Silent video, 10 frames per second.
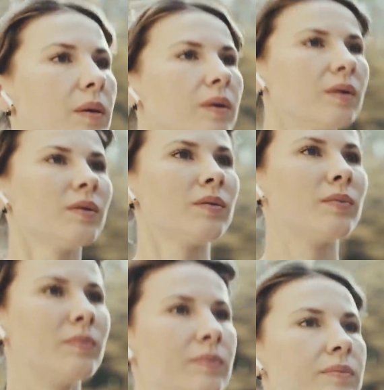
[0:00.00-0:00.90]

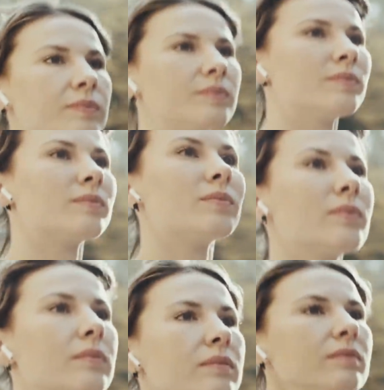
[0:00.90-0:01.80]
real reason why
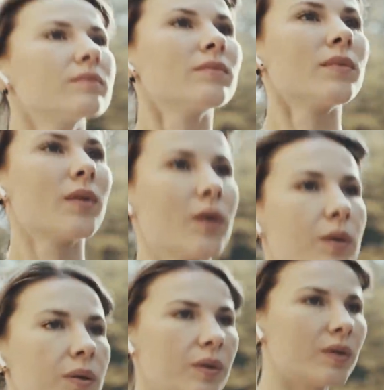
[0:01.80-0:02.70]
AirPods
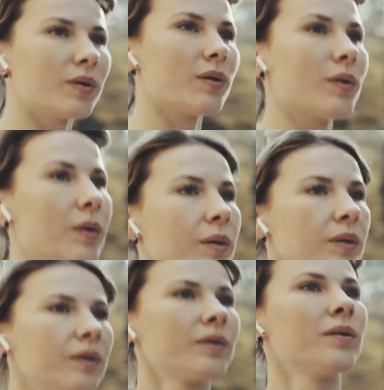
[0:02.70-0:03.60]
exist.
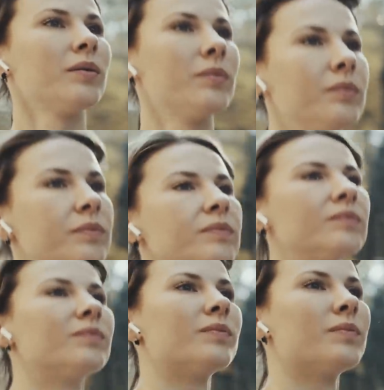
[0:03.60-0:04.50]
That
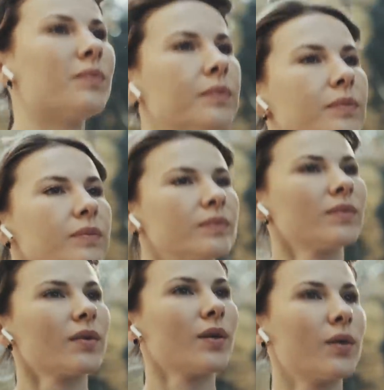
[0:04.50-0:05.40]
reason is that before
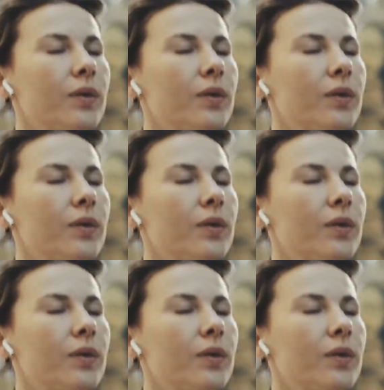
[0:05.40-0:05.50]
them,